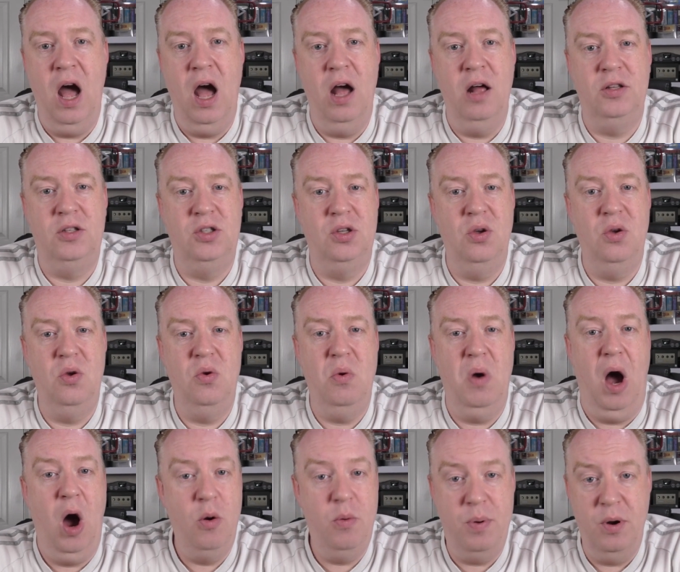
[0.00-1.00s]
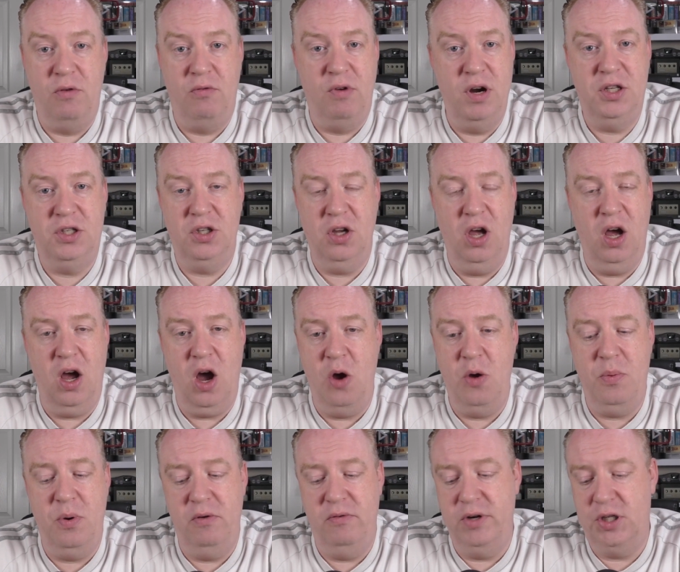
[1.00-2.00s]
to open a
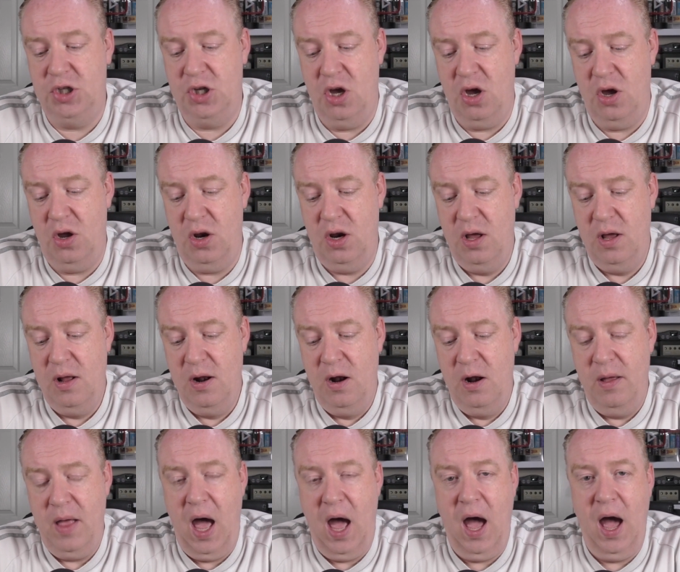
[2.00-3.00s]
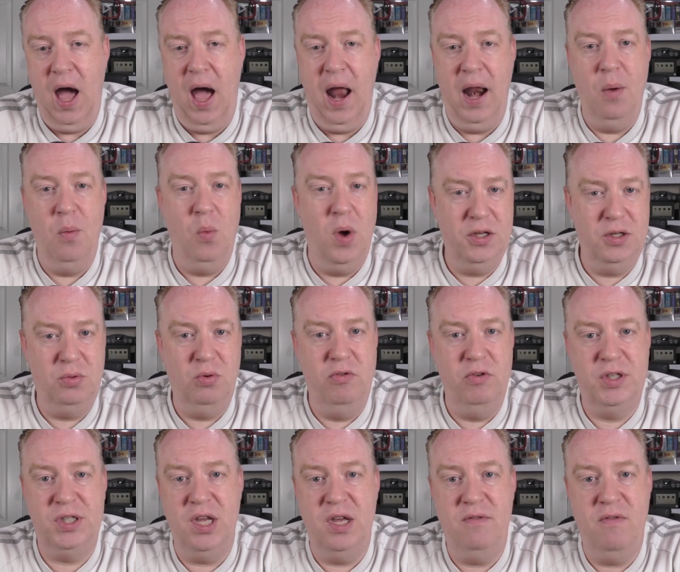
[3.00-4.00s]
return, and then once we
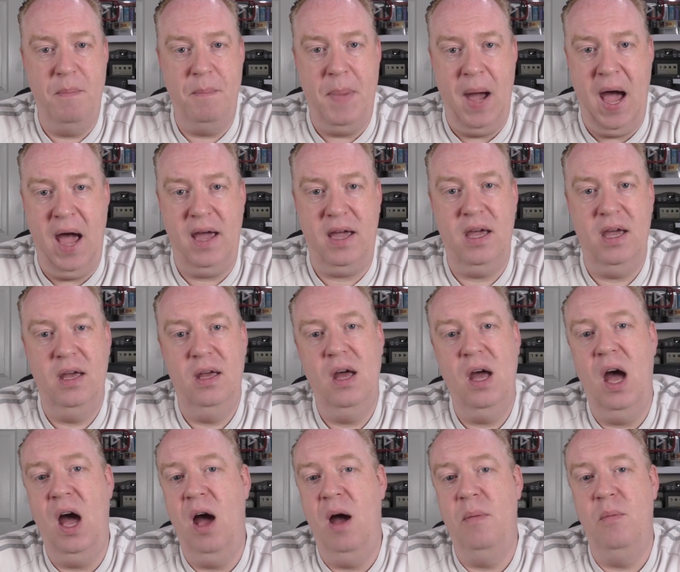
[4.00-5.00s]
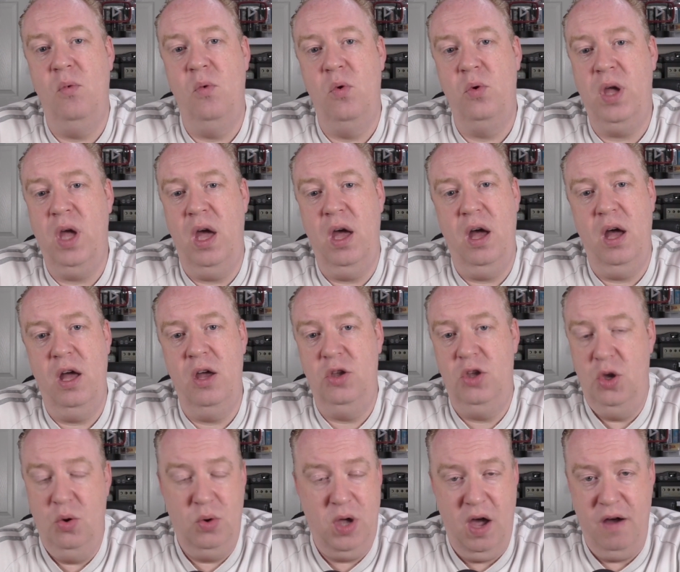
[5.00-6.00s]
receive it back, you'll get
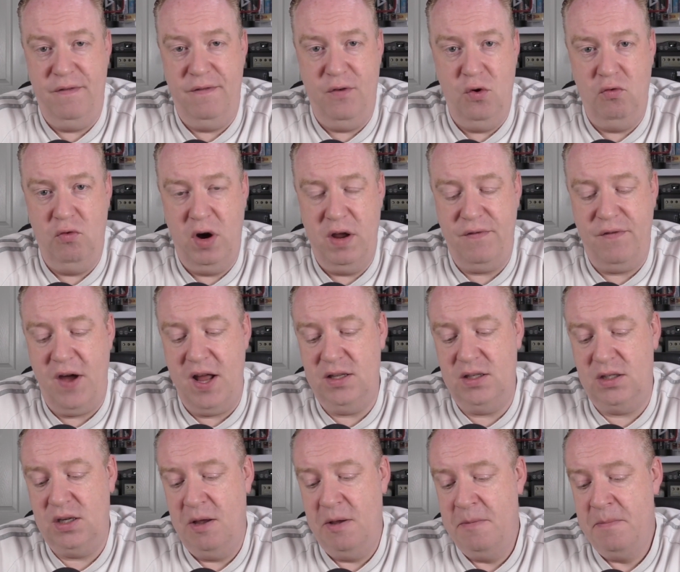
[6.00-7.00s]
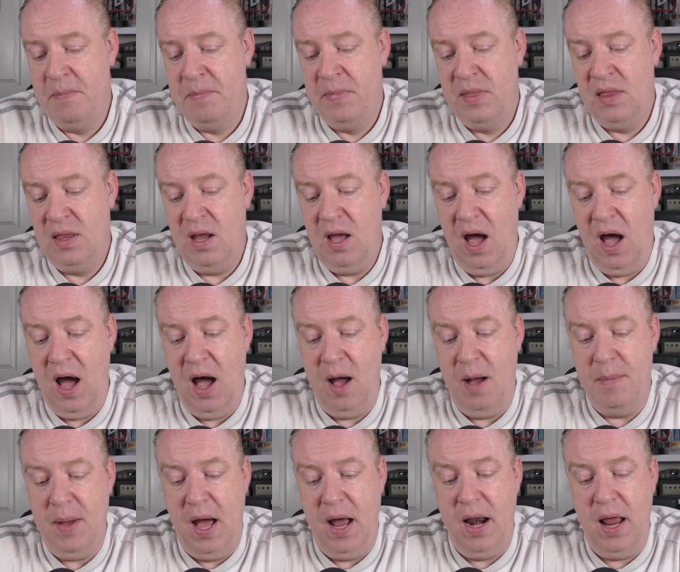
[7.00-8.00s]
a full refund.
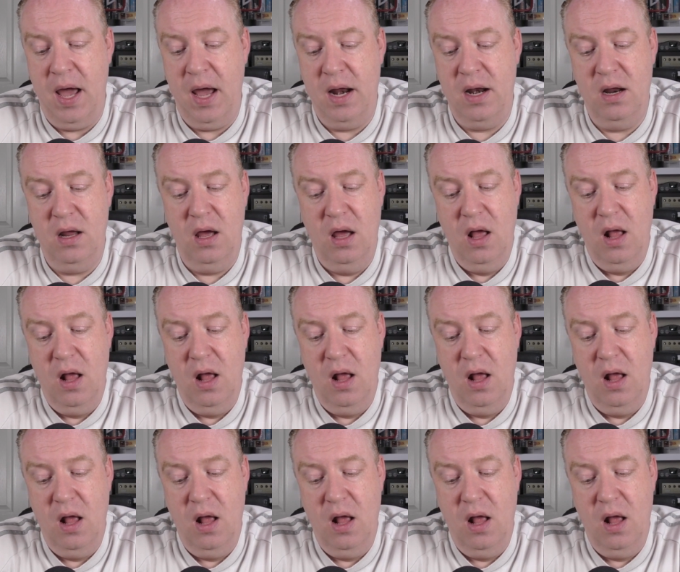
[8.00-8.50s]
And then